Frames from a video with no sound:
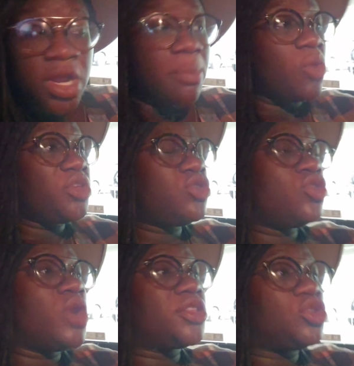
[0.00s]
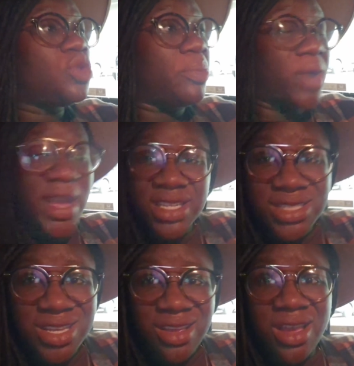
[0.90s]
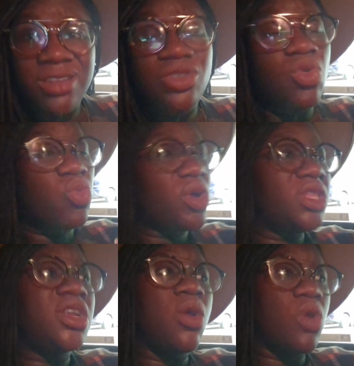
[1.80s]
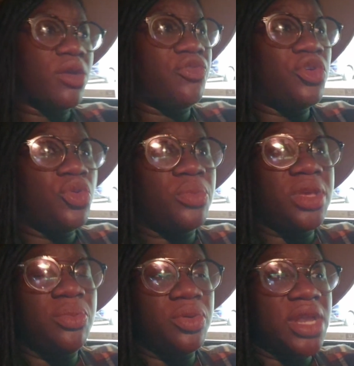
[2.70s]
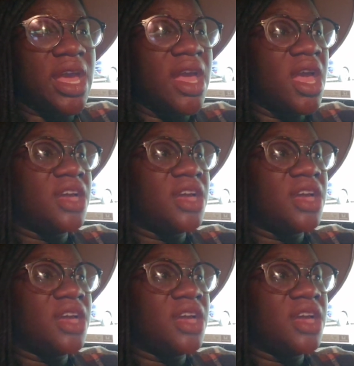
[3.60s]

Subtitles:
But when you're going through a pregnancy, you really don't want to fool with people that